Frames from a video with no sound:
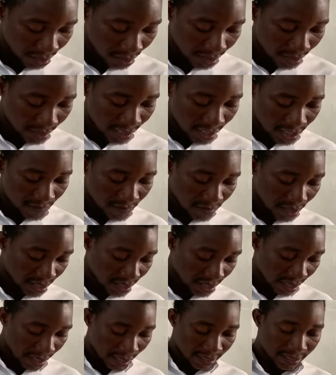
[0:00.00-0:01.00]
This means
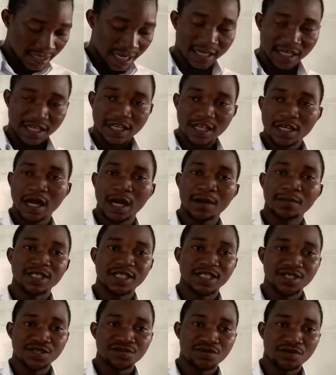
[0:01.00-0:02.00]
it is an income
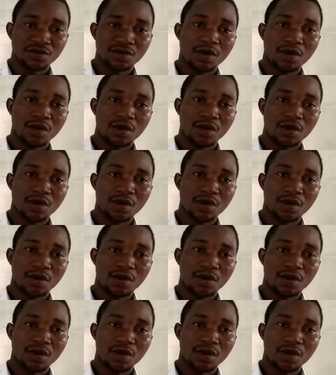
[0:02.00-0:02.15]
due